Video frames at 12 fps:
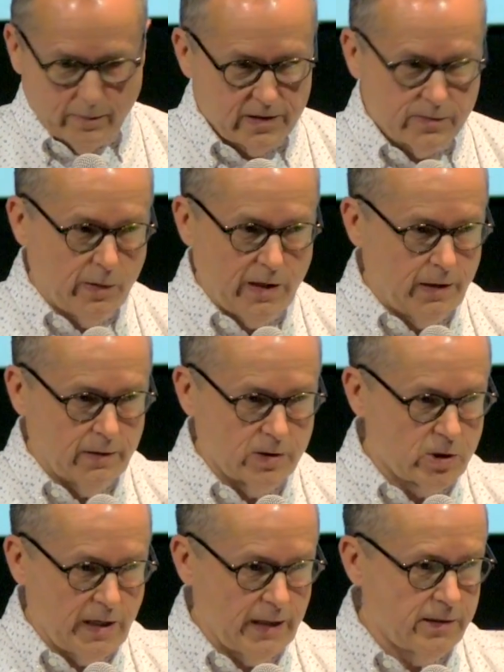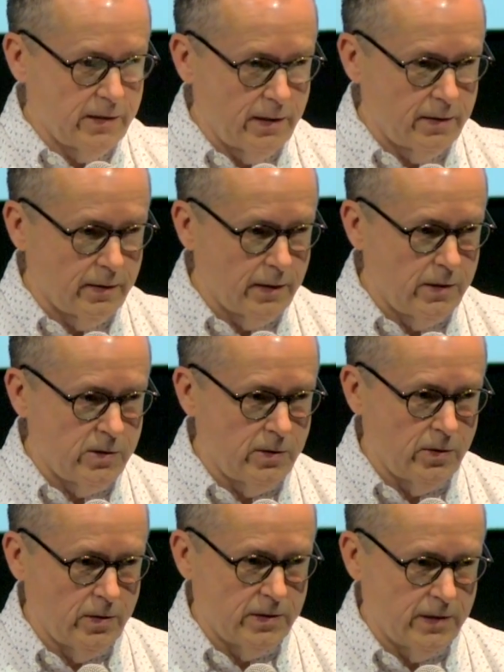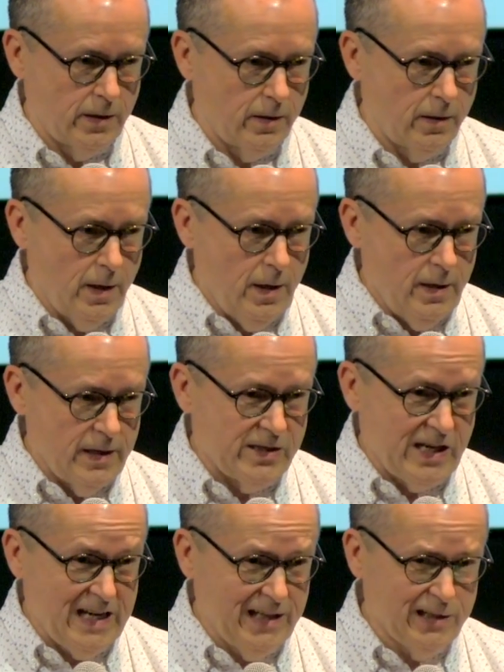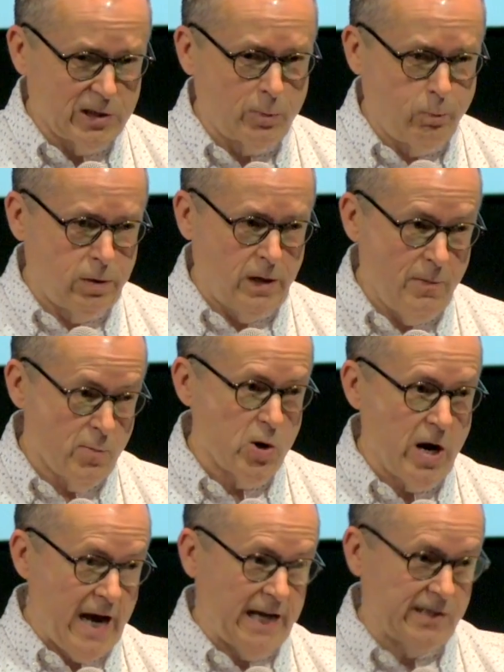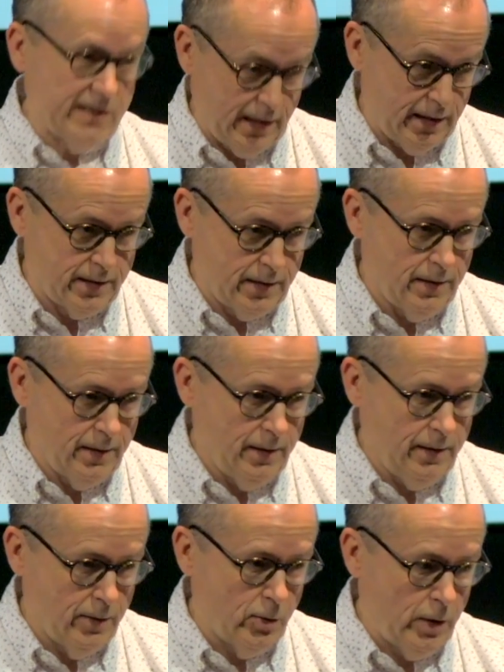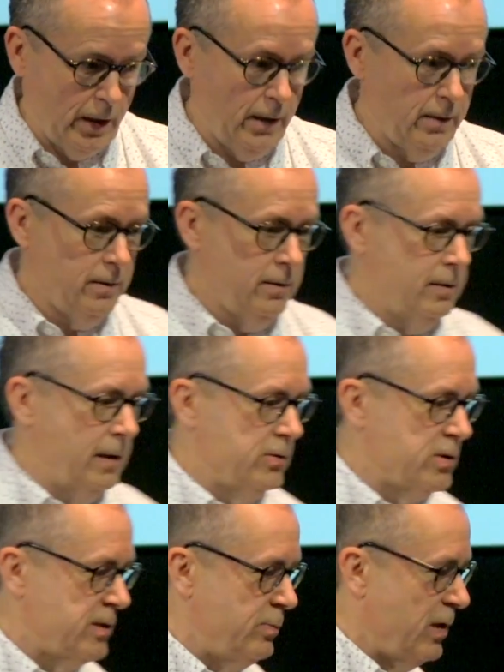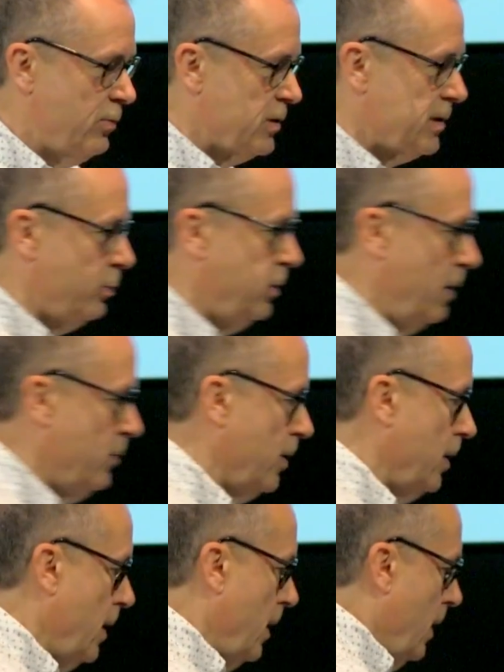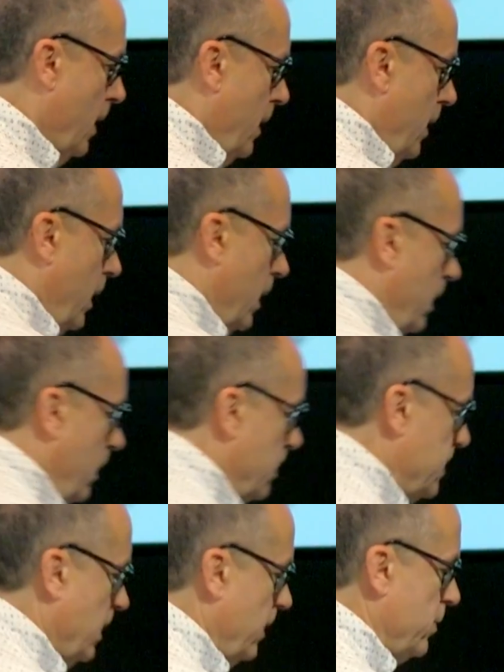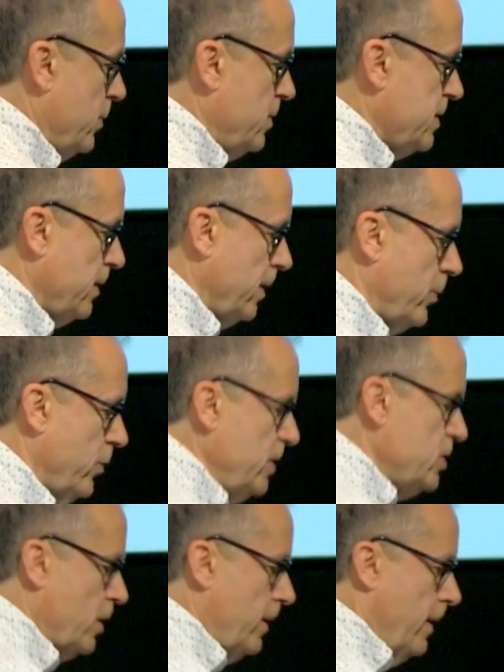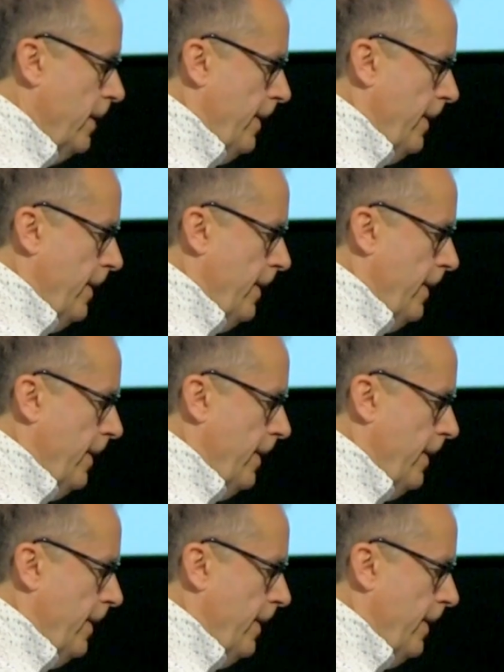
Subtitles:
That's my English accent, in case you couldn't tell. That's English plumber accent, okay? Smith was a plumber, and until he started preaching.